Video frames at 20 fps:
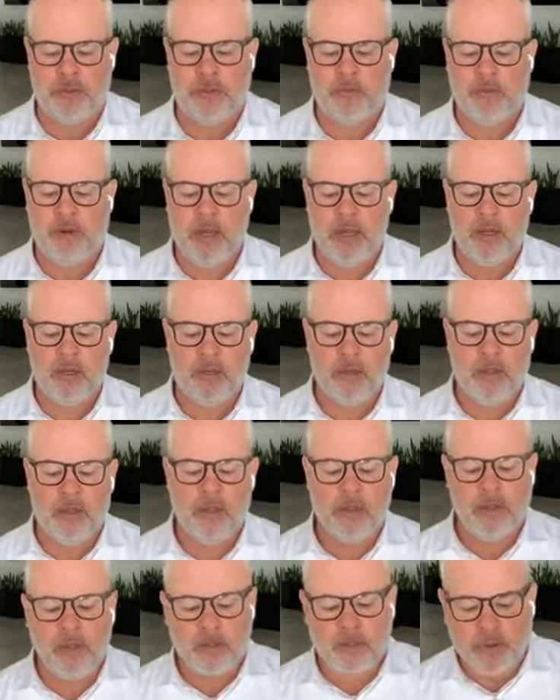right?
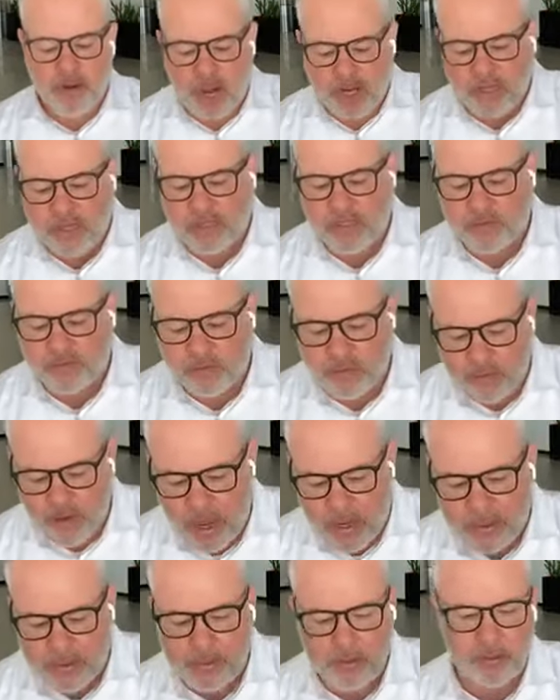The practice of
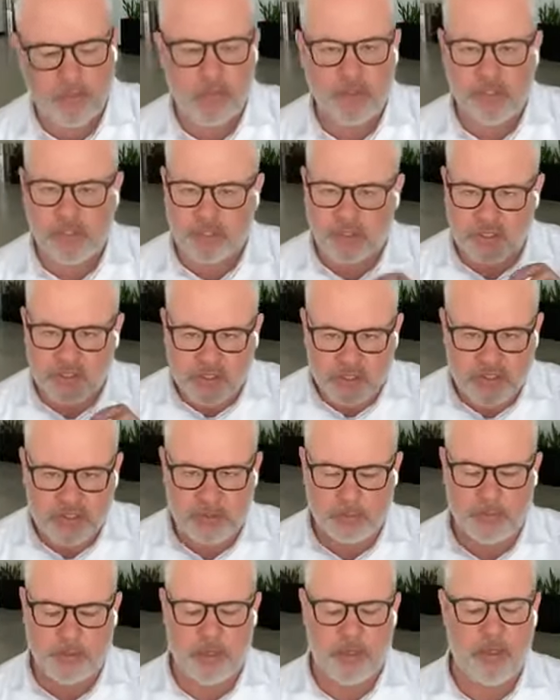gratitude, which is a
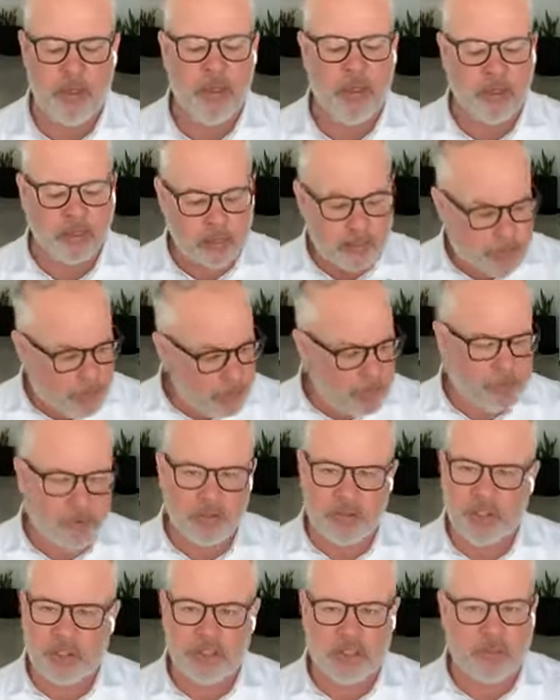discipline, a spiritual
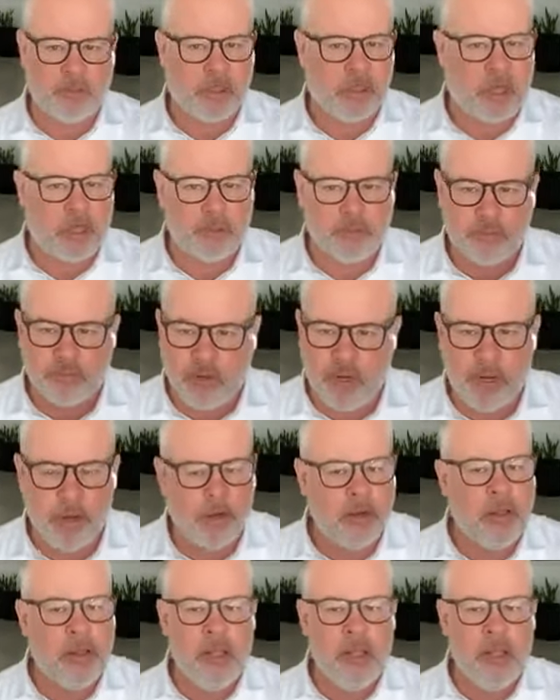discipline like prayer,